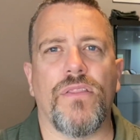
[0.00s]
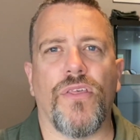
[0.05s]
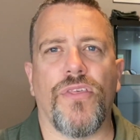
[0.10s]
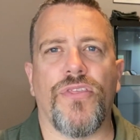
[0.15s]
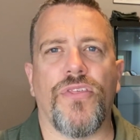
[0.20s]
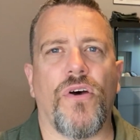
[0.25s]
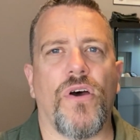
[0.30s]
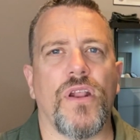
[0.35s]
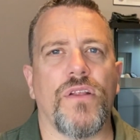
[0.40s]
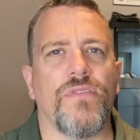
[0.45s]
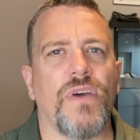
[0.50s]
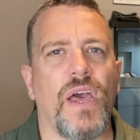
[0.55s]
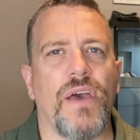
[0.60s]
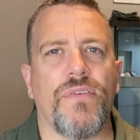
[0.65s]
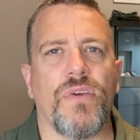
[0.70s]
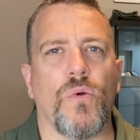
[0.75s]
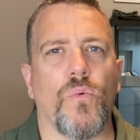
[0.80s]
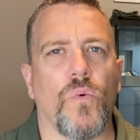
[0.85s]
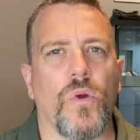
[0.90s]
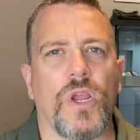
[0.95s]
the thought of
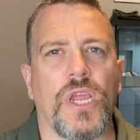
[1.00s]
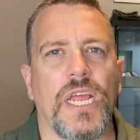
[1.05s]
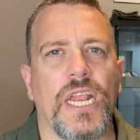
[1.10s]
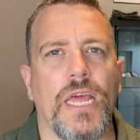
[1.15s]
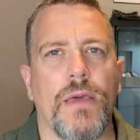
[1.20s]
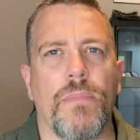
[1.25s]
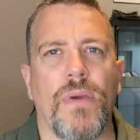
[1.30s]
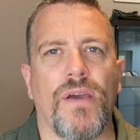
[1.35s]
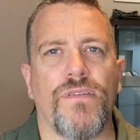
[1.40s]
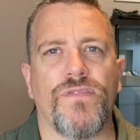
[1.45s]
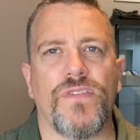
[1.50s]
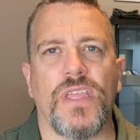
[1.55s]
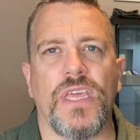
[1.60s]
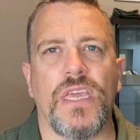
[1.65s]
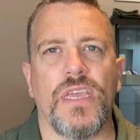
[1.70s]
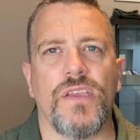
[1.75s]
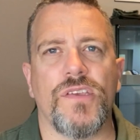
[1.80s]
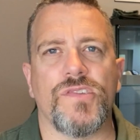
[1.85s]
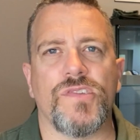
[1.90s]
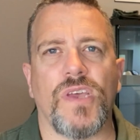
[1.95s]
having working
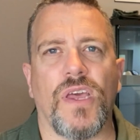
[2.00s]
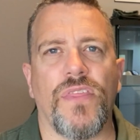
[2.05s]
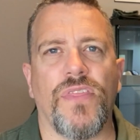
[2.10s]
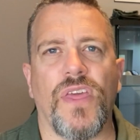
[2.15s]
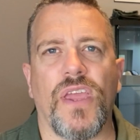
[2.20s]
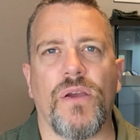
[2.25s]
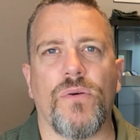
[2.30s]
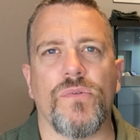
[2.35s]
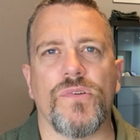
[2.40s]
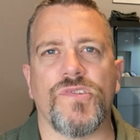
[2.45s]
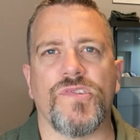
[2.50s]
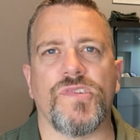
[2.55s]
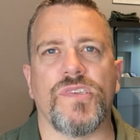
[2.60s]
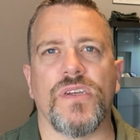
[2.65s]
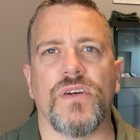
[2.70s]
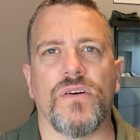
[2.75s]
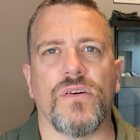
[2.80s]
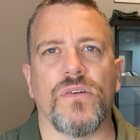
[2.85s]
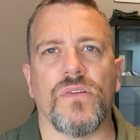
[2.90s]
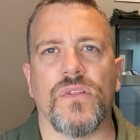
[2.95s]
MFDs, I think, was
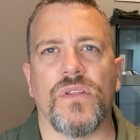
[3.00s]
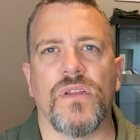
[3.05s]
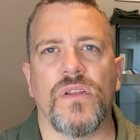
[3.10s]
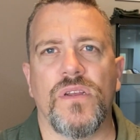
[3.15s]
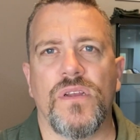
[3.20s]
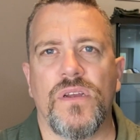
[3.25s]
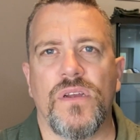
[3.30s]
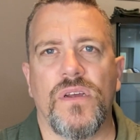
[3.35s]
still,